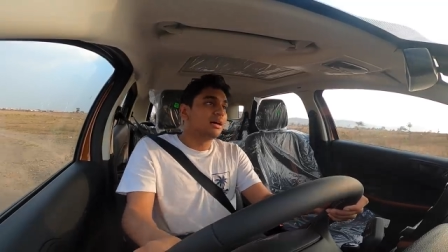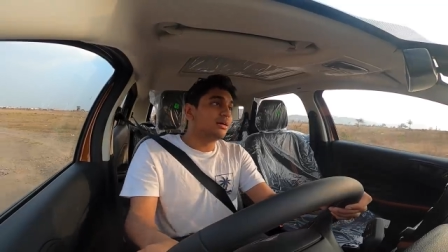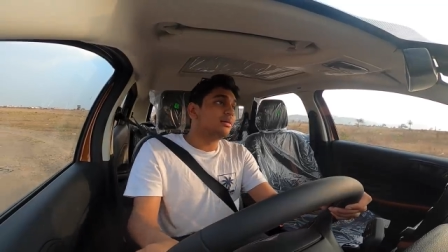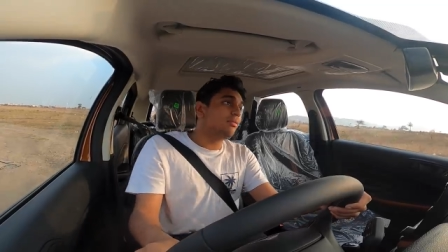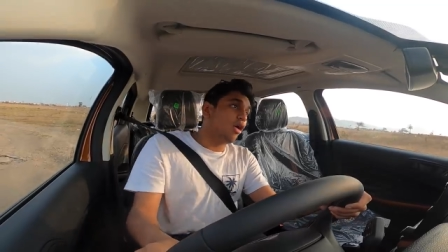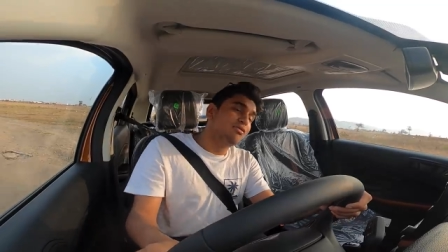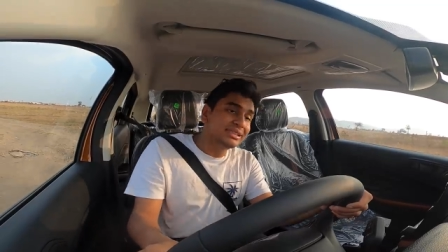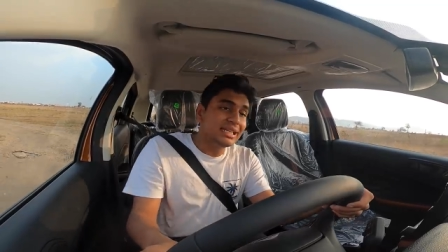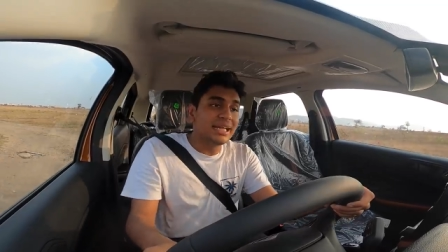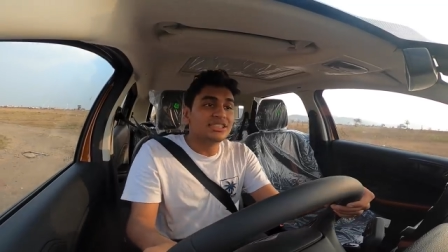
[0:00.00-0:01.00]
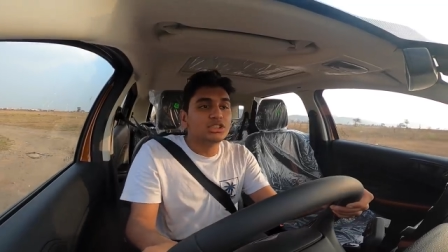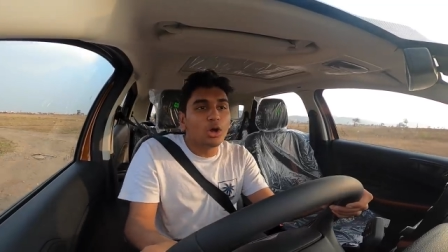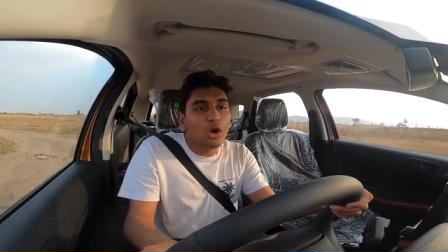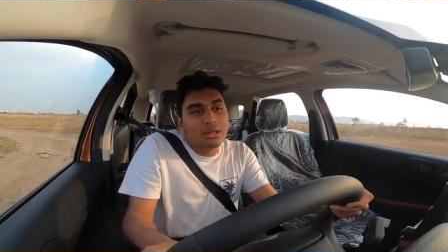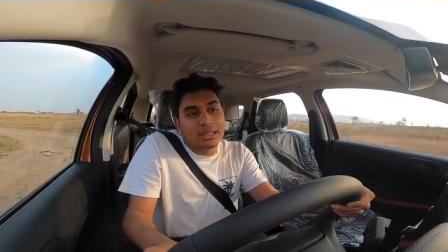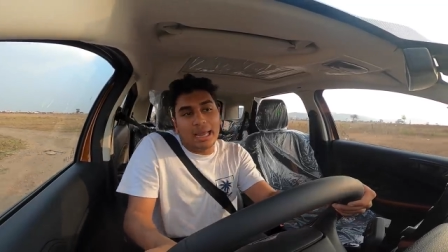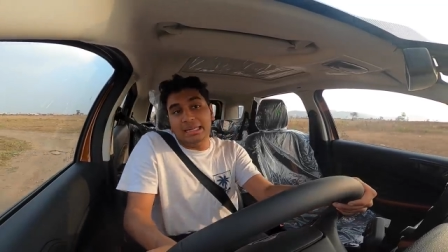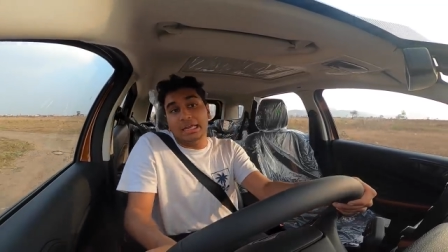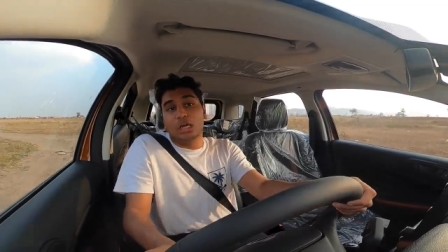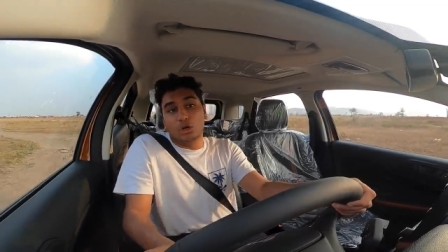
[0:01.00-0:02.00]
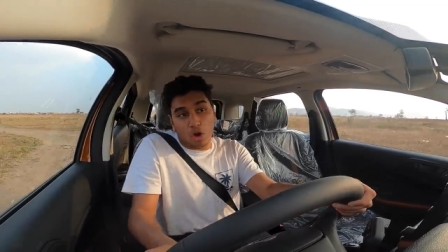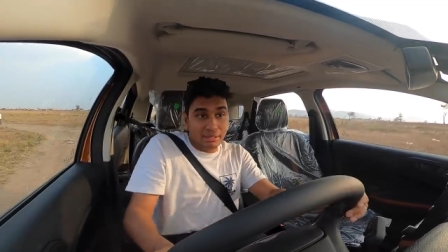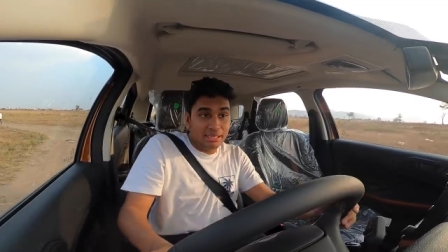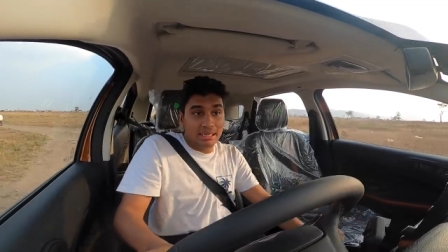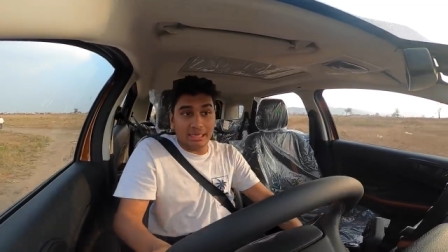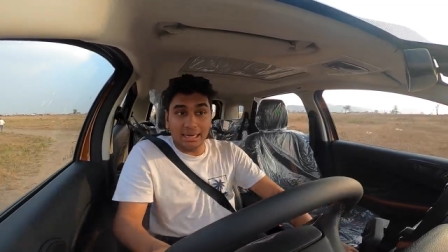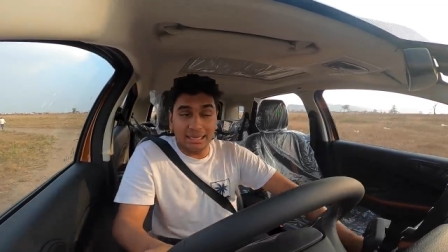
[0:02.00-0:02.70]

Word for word: Obviously it's not an economy car,